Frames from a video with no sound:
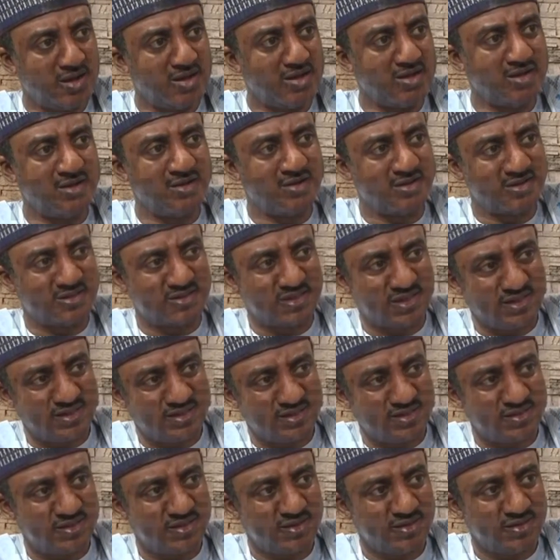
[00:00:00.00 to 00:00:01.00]
In
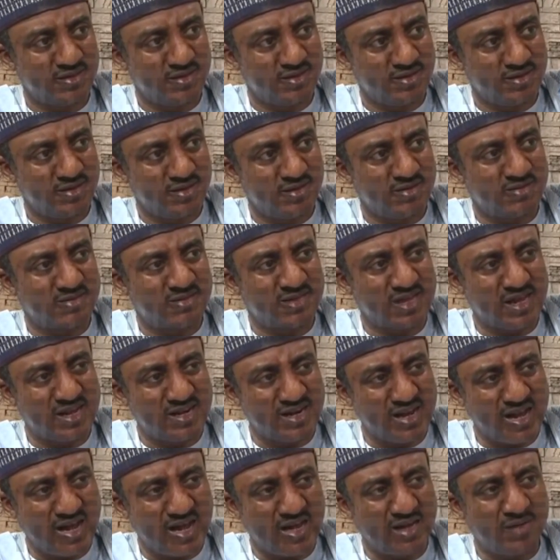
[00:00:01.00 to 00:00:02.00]
recent
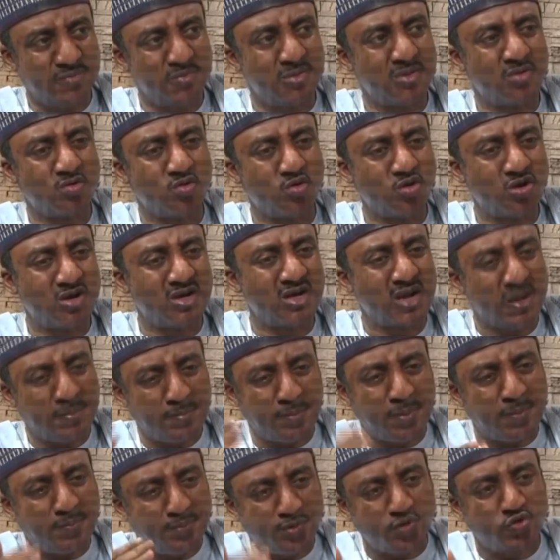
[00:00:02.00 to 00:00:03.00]
Zaria has been under
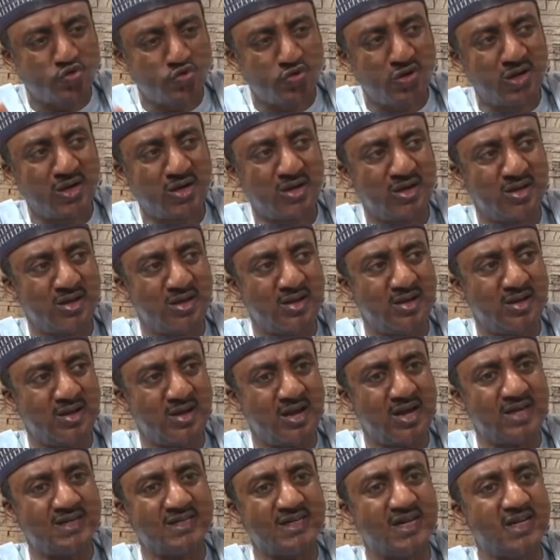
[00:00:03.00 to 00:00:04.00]
perpetual
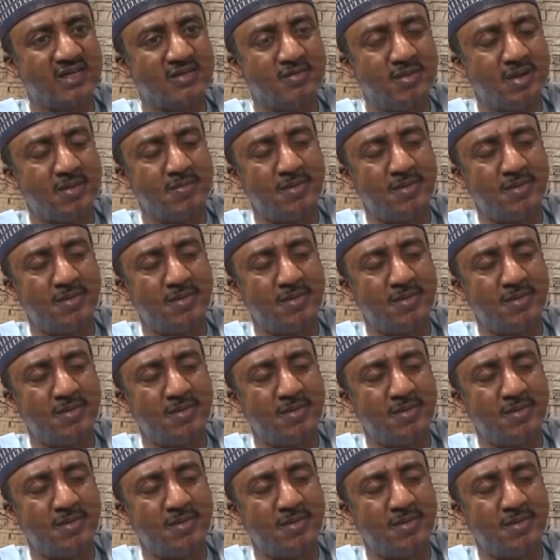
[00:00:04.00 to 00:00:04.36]
attack by